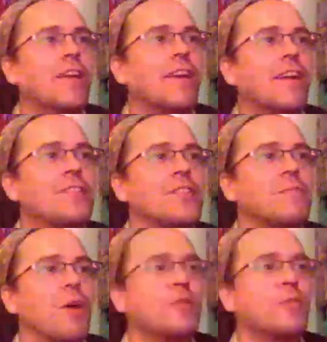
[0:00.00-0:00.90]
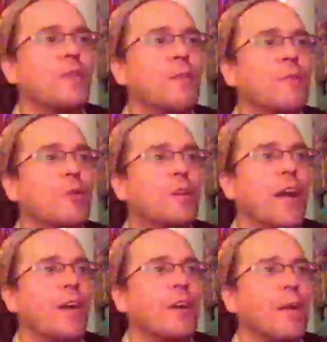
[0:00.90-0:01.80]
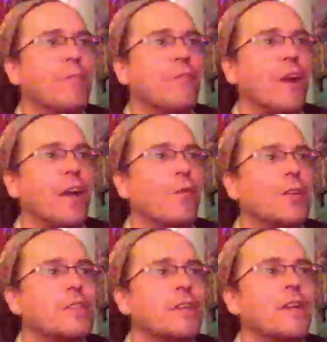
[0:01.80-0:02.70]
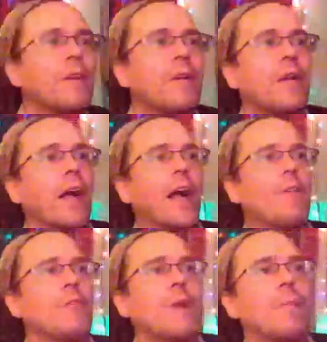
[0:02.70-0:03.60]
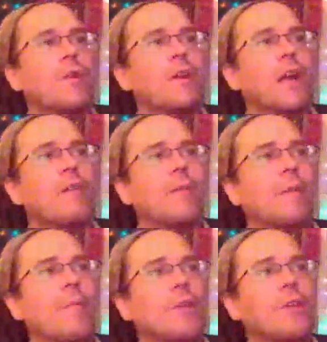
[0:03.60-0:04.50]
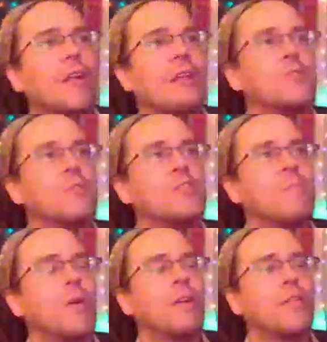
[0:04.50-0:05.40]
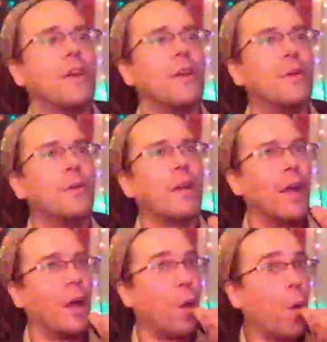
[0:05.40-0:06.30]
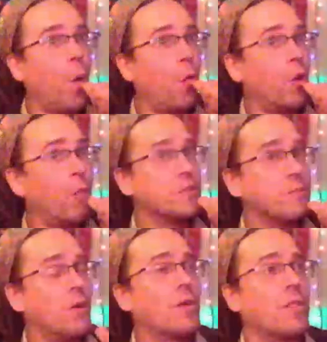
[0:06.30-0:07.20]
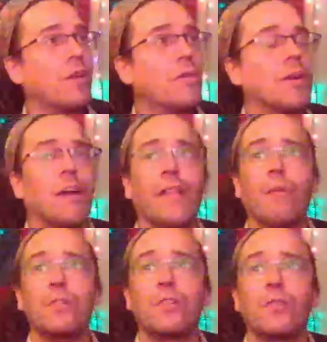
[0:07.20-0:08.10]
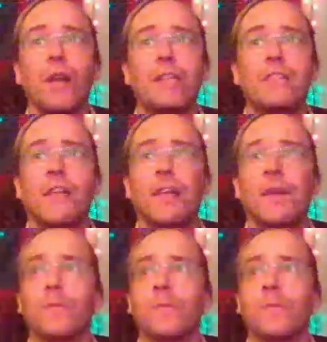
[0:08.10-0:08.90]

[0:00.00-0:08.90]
I smoked with a moo cow named Fran once. I remember you guys were smoking the hookah. You were smoking the hookah. That was crazy.